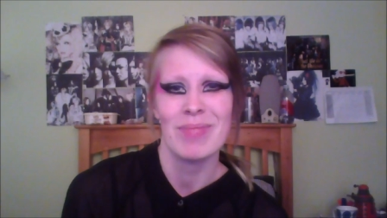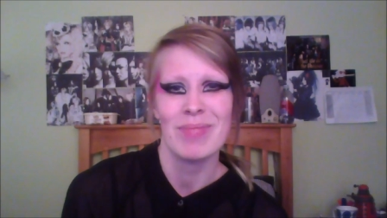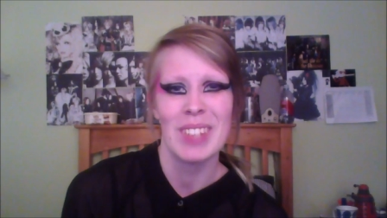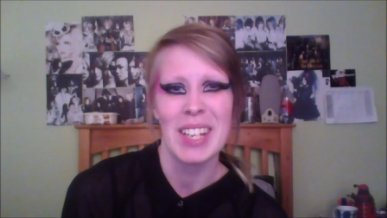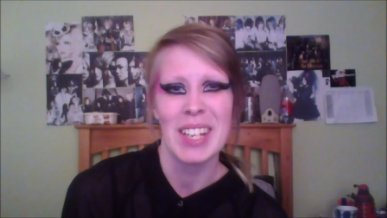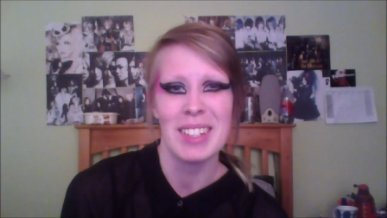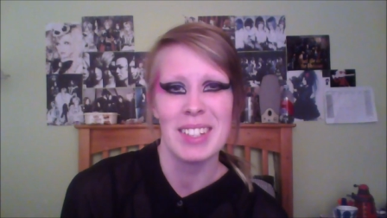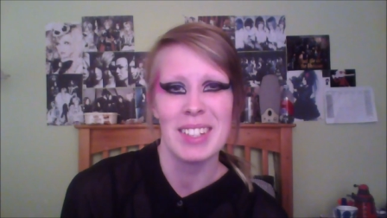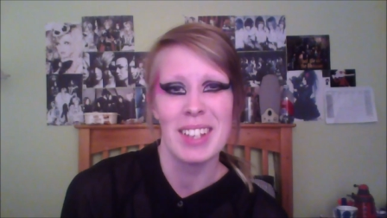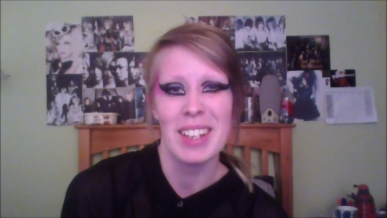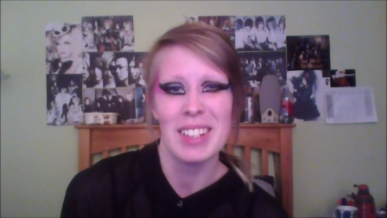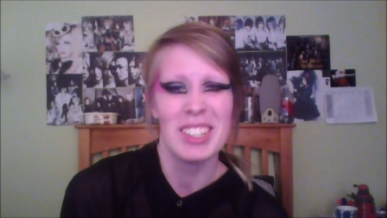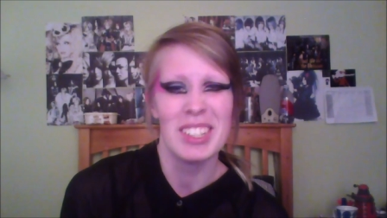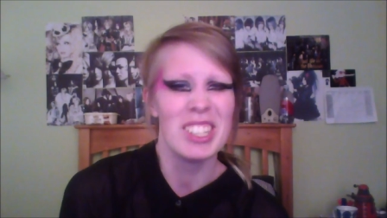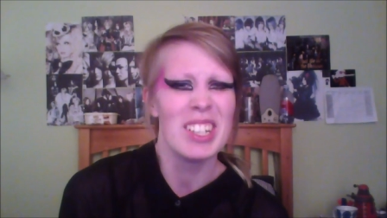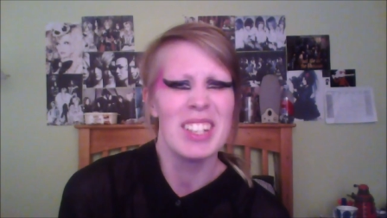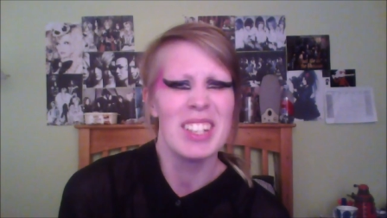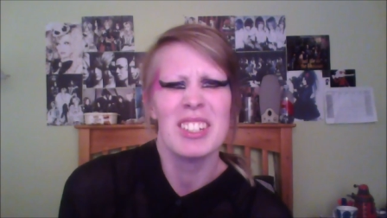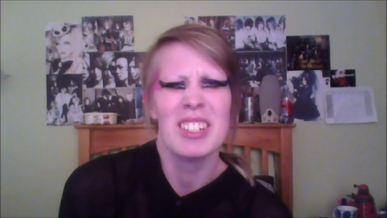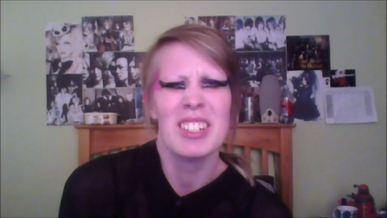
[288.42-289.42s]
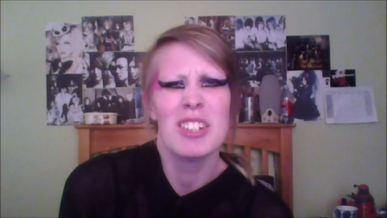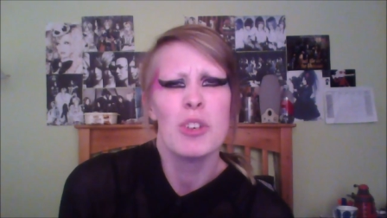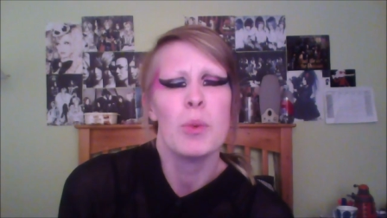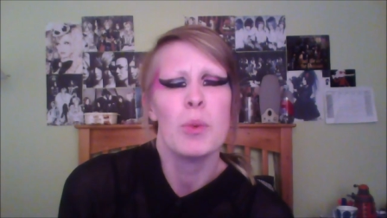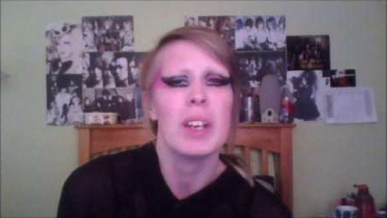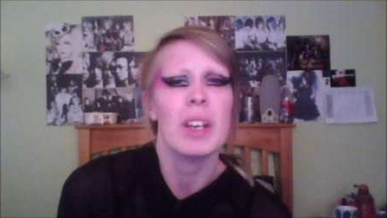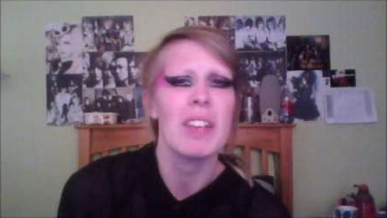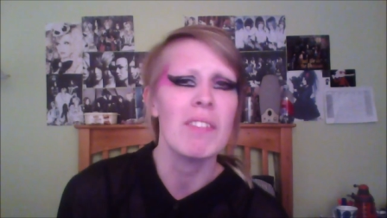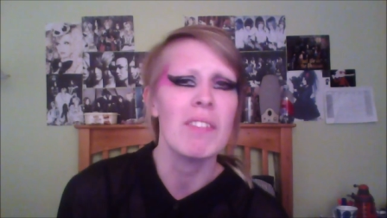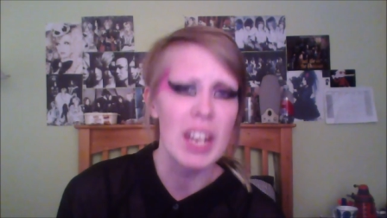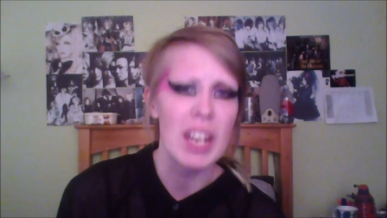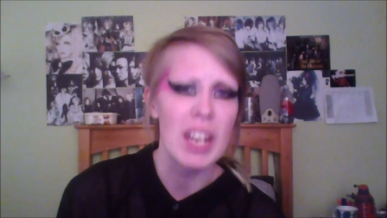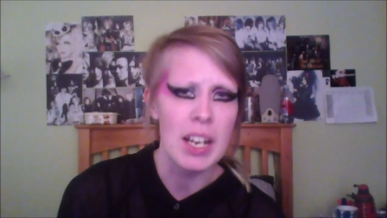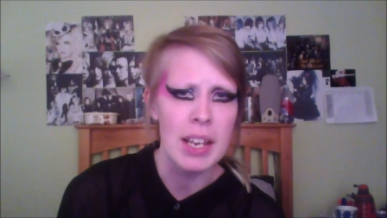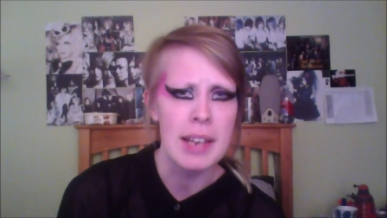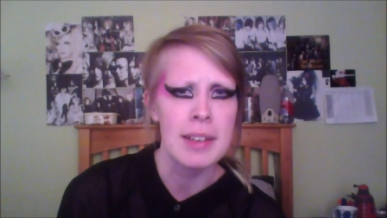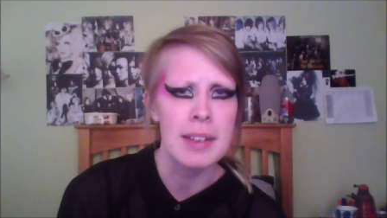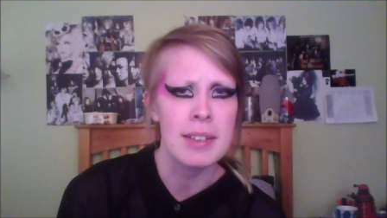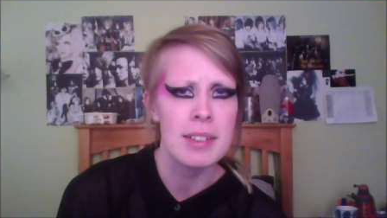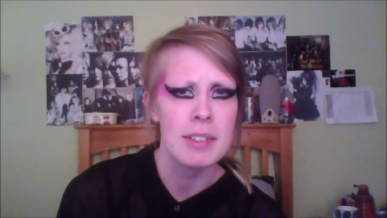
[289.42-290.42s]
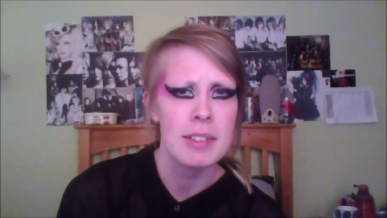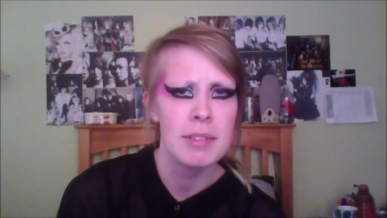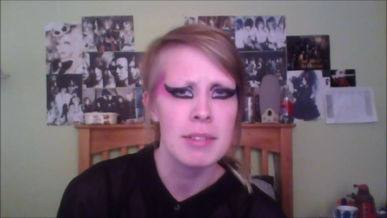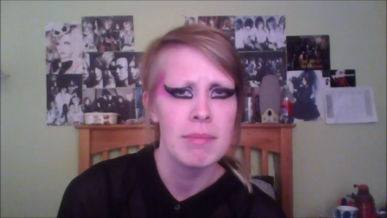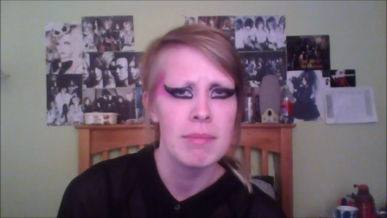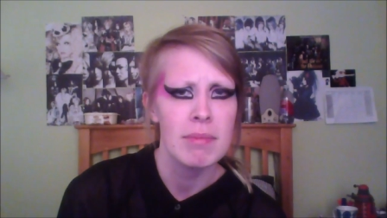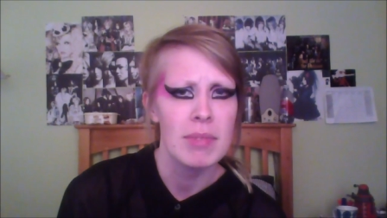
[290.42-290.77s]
it's too inconvenient.